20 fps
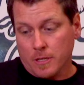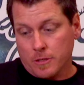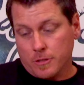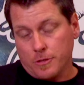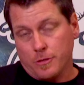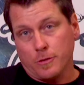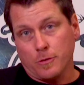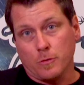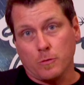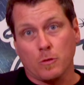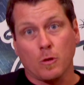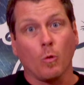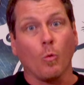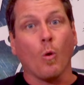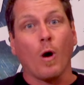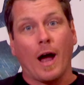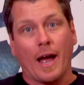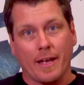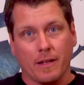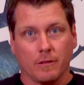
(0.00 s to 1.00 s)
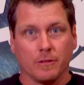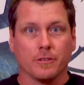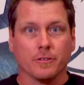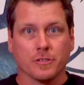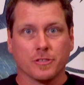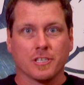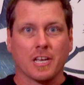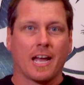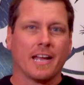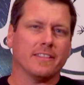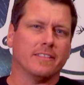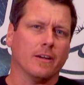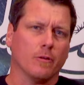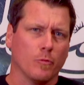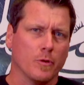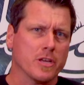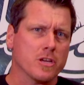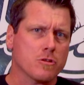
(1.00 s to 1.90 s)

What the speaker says: to the wilder side that we